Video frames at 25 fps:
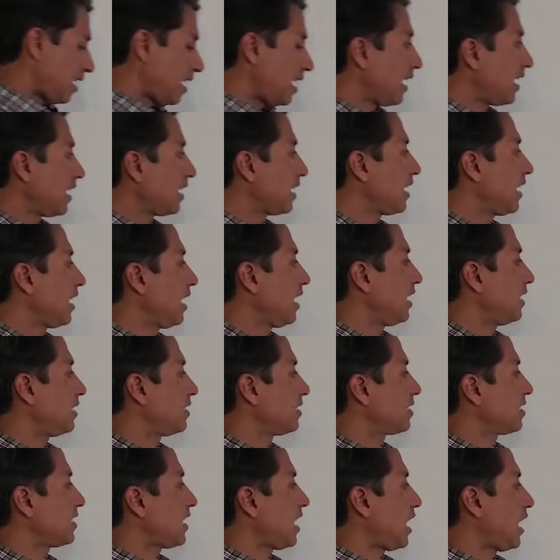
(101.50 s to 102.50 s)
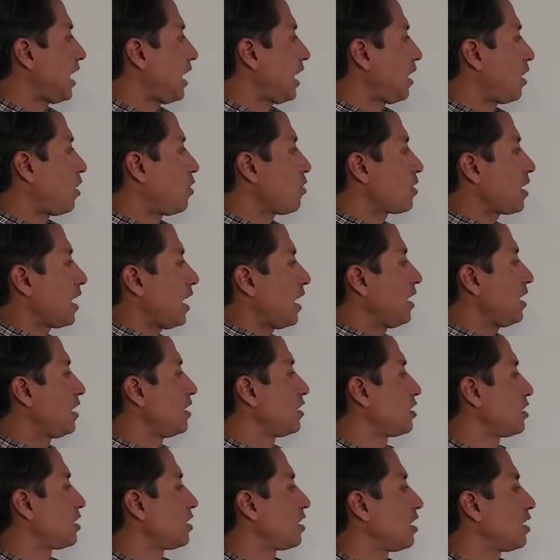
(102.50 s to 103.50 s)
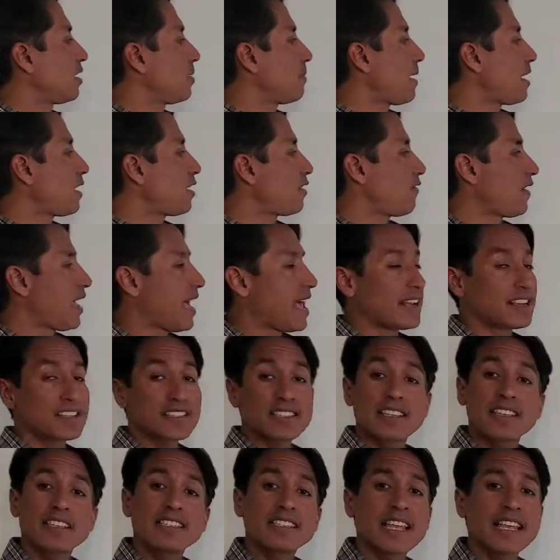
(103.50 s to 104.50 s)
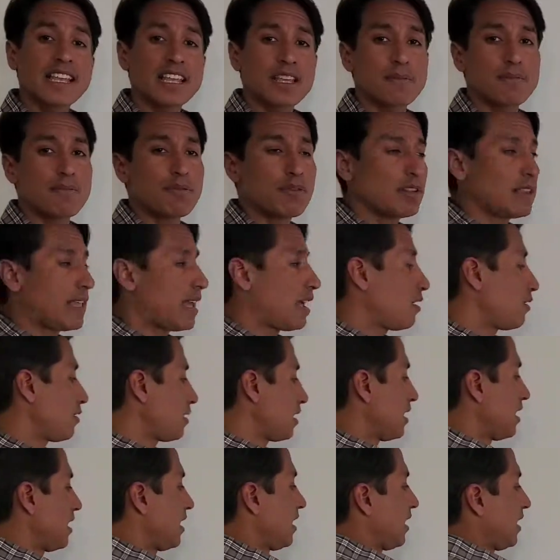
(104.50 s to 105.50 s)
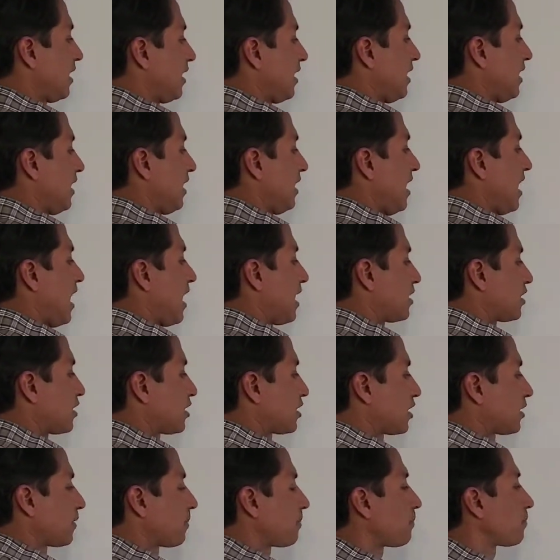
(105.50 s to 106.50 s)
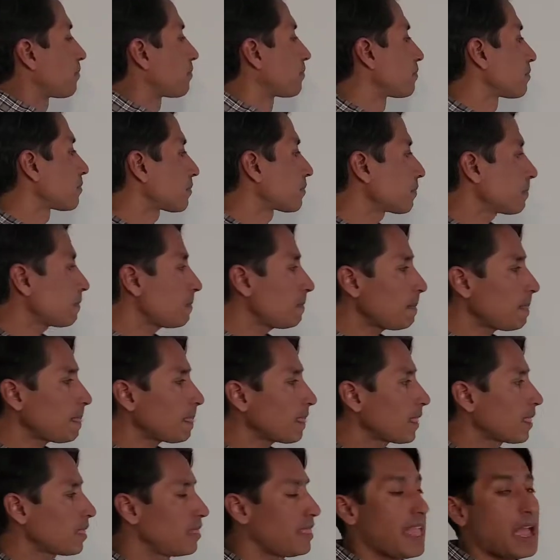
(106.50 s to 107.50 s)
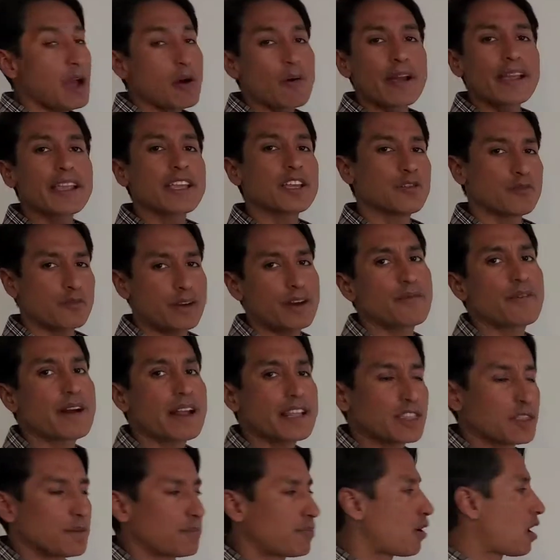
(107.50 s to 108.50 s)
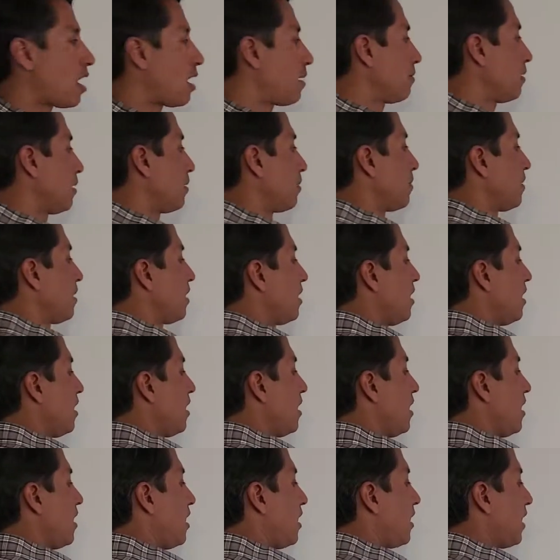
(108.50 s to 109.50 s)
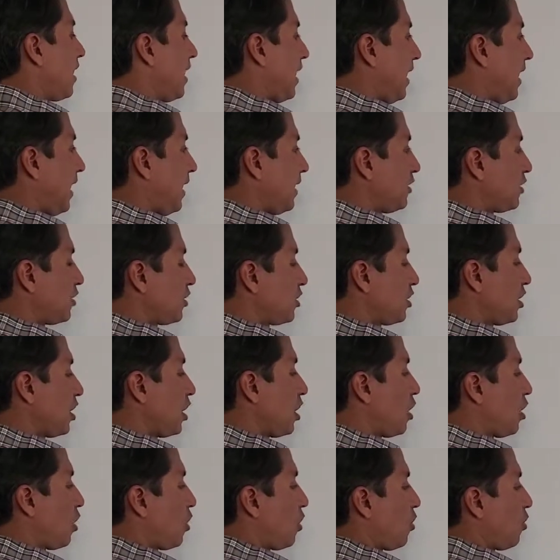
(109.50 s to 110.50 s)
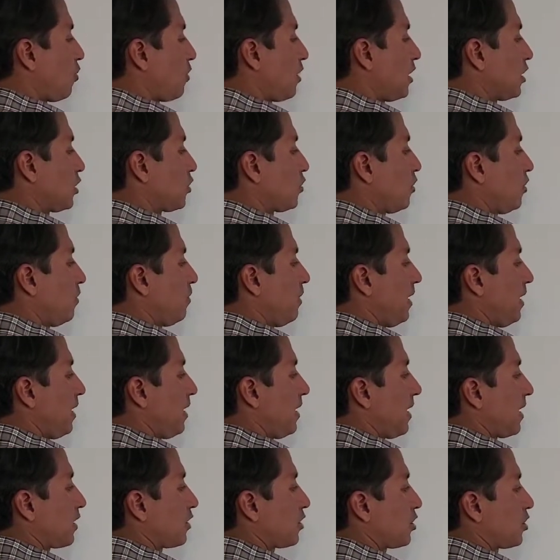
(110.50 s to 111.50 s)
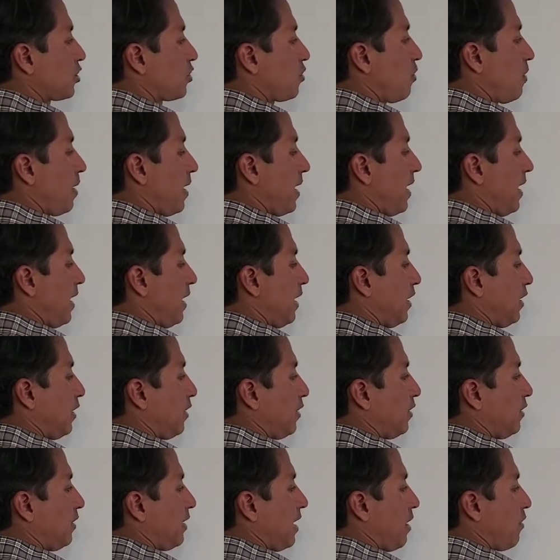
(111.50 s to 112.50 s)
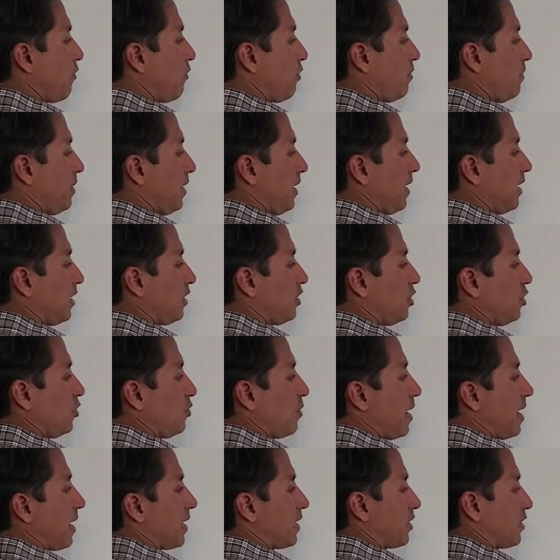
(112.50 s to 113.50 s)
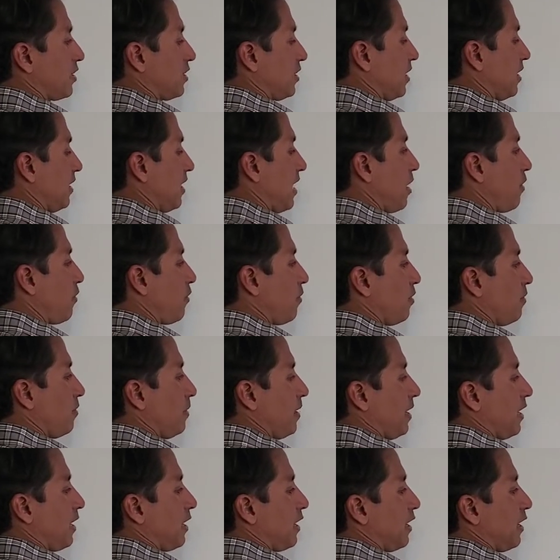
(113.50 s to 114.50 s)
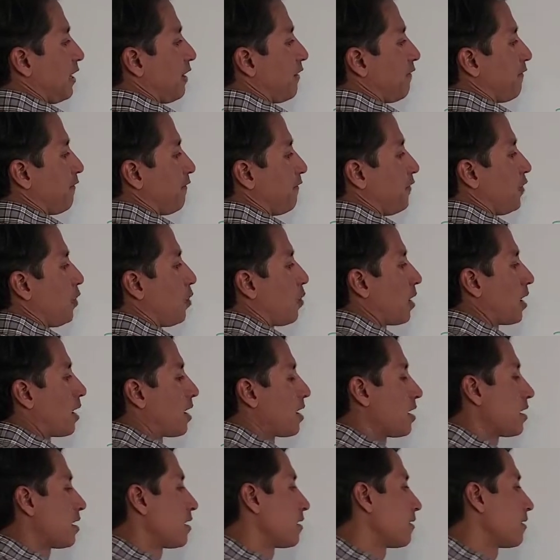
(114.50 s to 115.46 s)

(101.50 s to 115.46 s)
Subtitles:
I can say, okay, is there an amount of x's I can pull out? Yes. Now I can rewrite the problem. And so this would be an x squared, that would be a 2x, and that would be a 4.